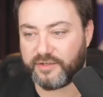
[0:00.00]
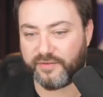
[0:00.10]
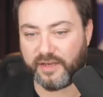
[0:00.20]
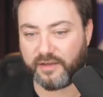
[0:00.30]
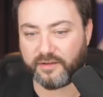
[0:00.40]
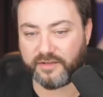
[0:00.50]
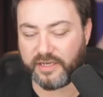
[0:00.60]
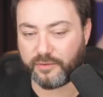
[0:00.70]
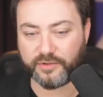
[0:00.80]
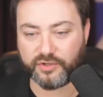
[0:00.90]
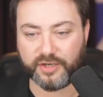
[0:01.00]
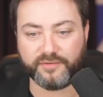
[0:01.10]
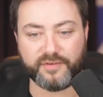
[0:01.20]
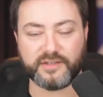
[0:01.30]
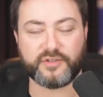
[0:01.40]
of a contiguous chain
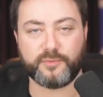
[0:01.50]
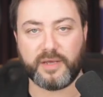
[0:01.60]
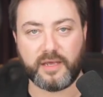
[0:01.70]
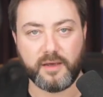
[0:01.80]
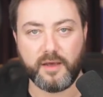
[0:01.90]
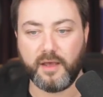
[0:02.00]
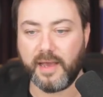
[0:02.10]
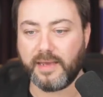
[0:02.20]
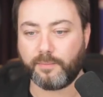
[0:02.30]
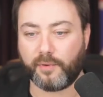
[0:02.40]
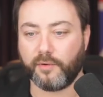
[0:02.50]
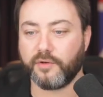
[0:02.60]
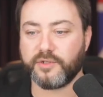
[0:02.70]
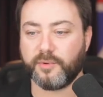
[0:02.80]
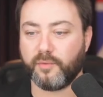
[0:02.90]
of events to be a
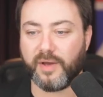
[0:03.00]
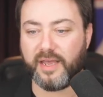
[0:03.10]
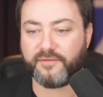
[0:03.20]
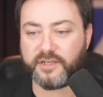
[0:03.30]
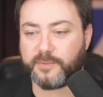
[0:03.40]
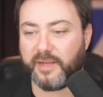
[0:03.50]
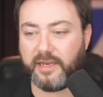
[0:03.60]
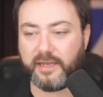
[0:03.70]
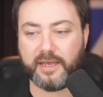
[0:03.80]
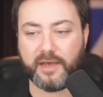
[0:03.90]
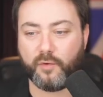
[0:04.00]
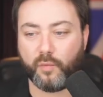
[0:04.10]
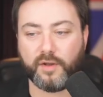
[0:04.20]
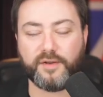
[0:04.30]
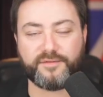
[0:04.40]
plausible way of explaining how
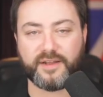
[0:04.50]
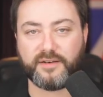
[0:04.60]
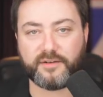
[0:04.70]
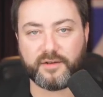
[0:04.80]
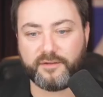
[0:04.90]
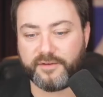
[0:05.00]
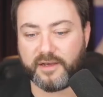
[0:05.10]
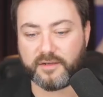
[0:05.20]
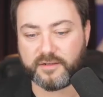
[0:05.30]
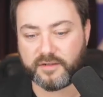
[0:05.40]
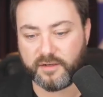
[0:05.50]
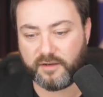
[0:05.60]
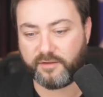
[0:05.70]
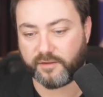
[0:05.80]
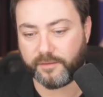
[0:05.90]
one event affects
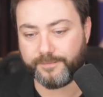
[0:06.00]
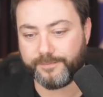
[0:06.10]
another.